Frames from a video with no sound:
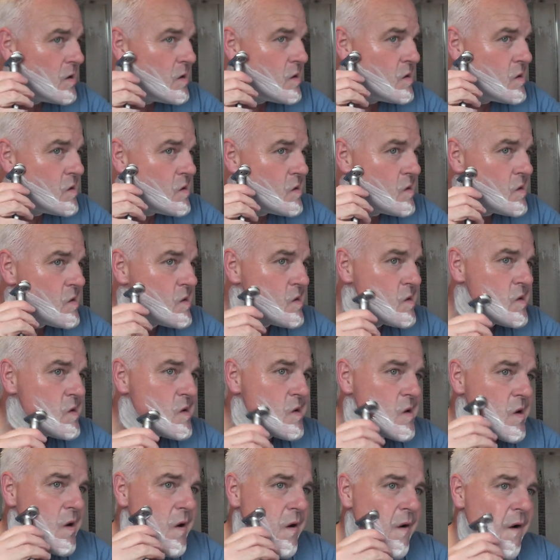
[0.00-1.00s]

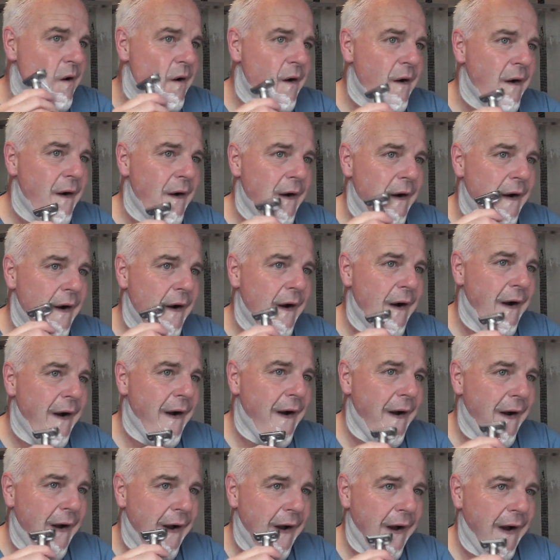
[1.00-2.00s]

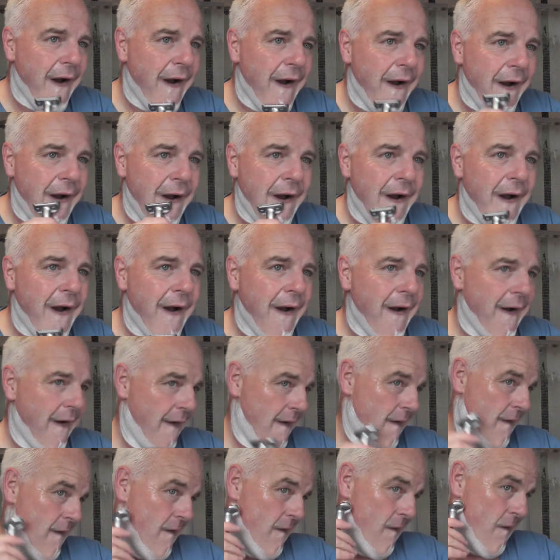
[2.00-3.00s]

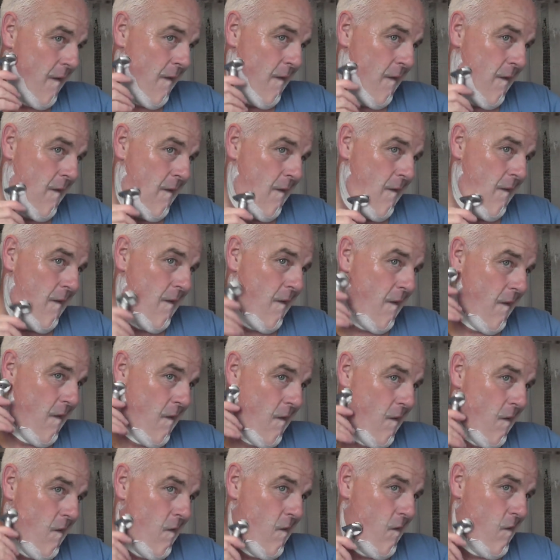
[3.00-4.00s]

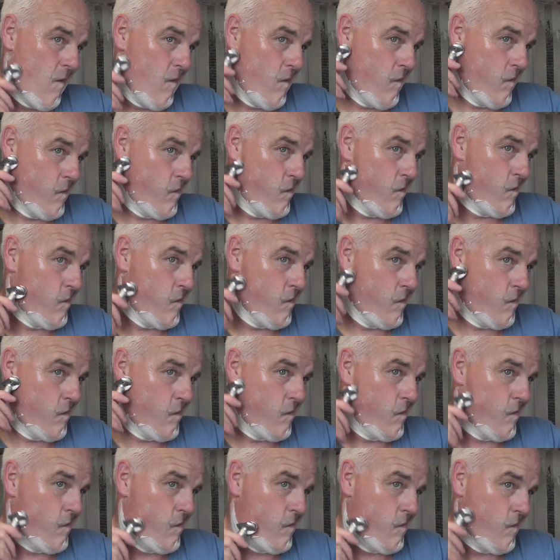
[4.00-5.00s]

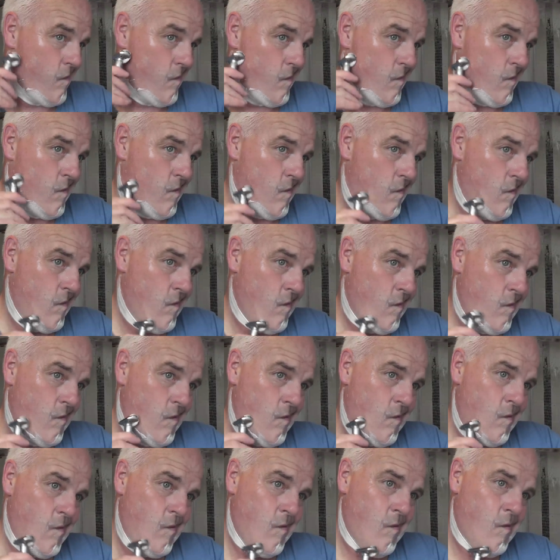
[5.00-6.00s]

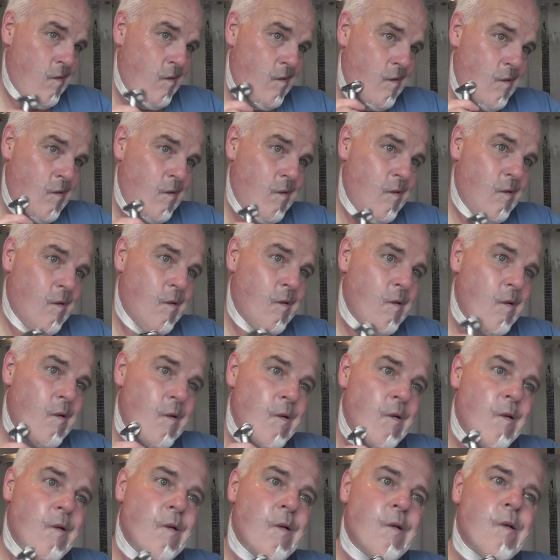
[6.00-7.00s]

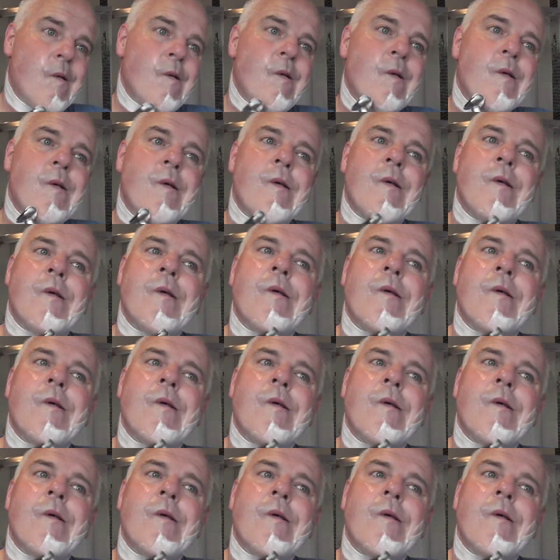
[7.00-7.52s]
Nothing is said.